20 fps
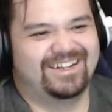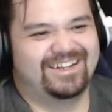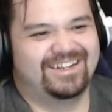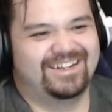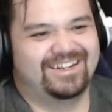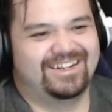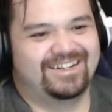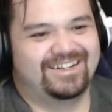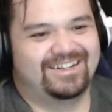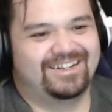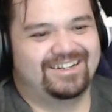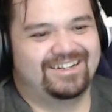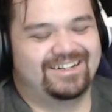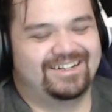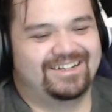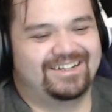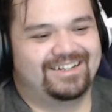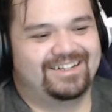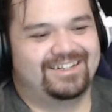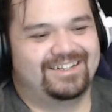
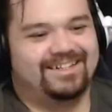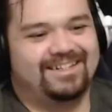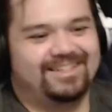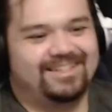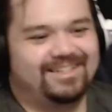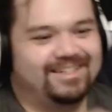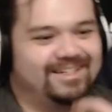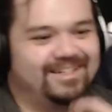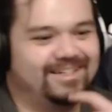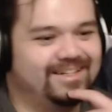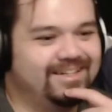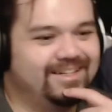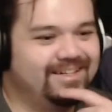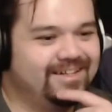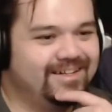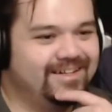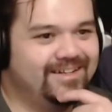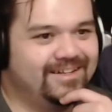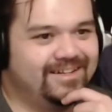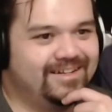
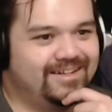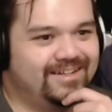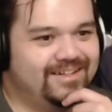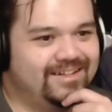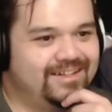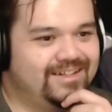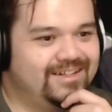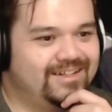[no speech]